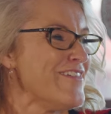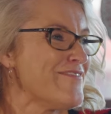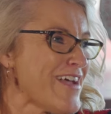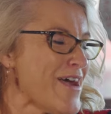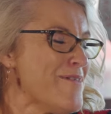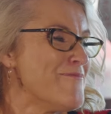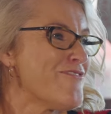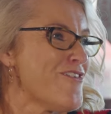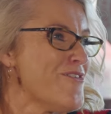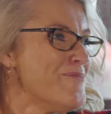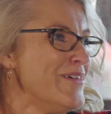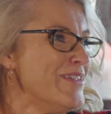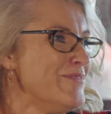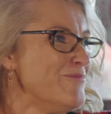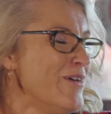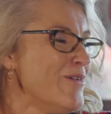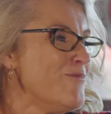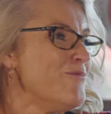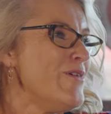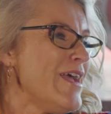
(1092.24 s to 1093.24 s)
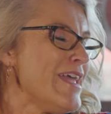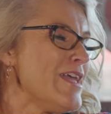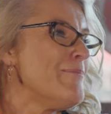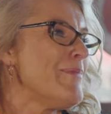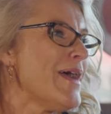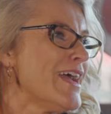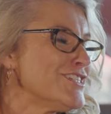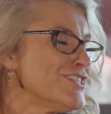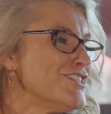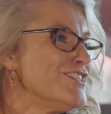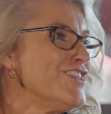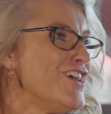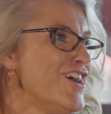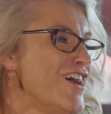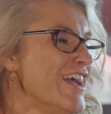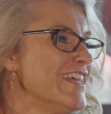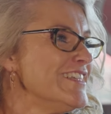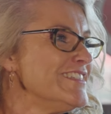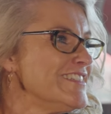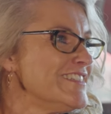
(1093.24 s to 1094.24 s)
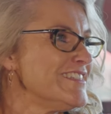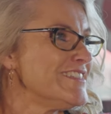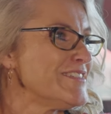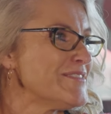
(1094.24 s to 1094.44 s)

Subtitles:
you've come from and where your passion lies.